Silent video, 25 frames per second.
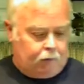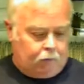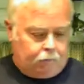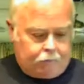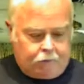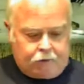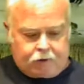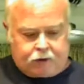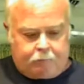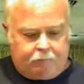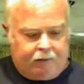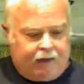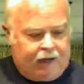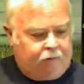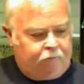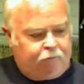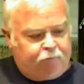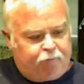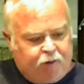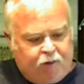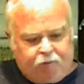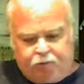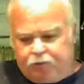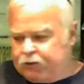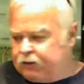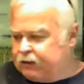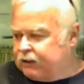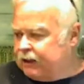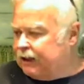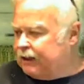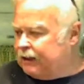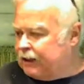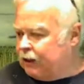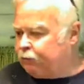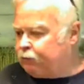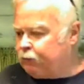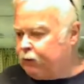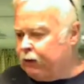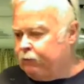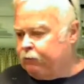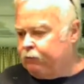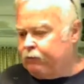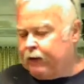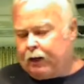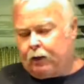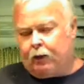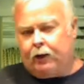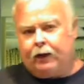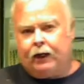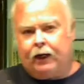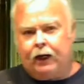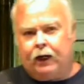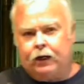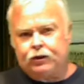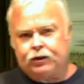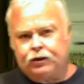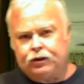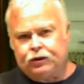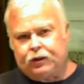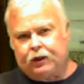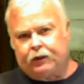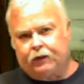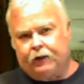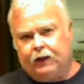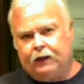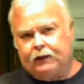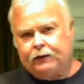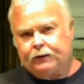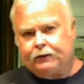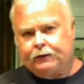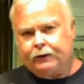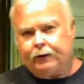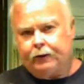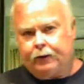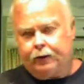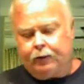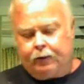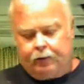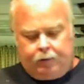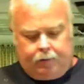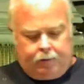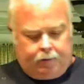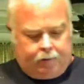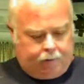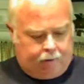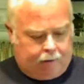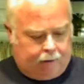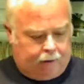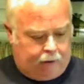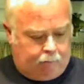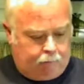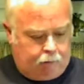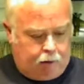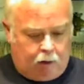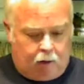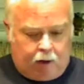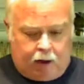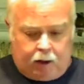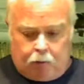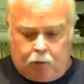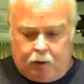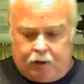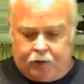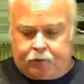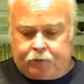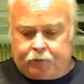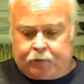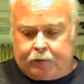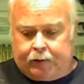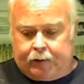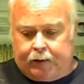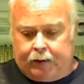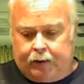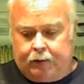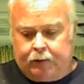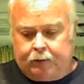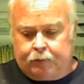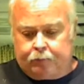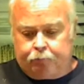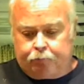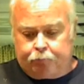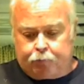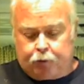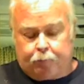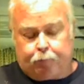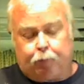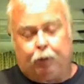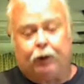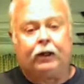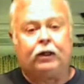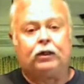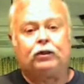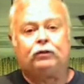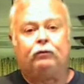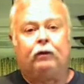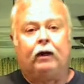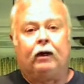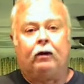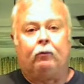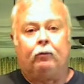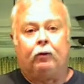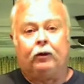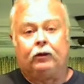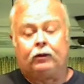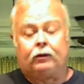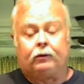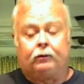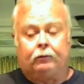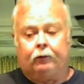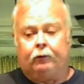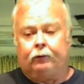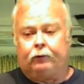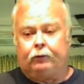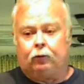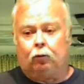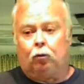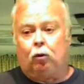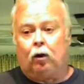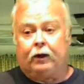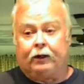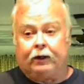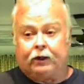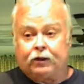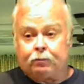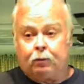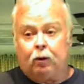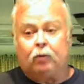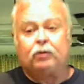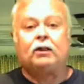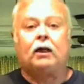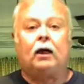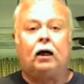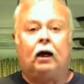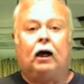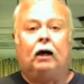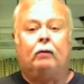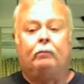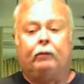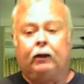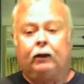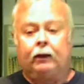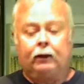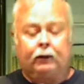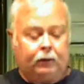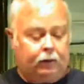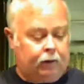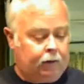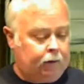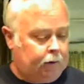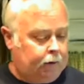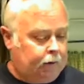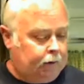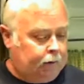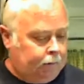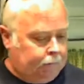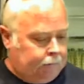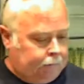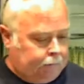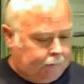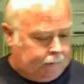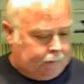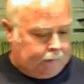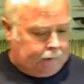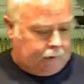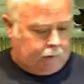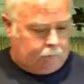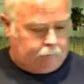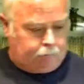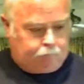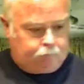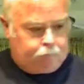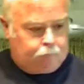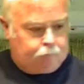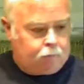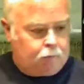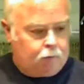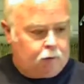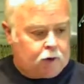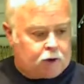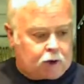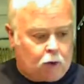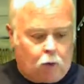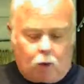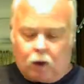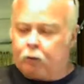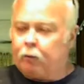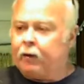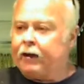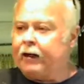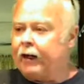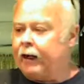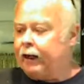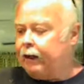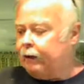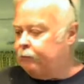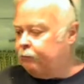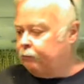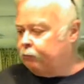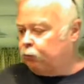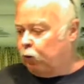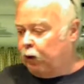There's about 50 different variations of this. I'm going with the British with the one that's most common. So what do we need?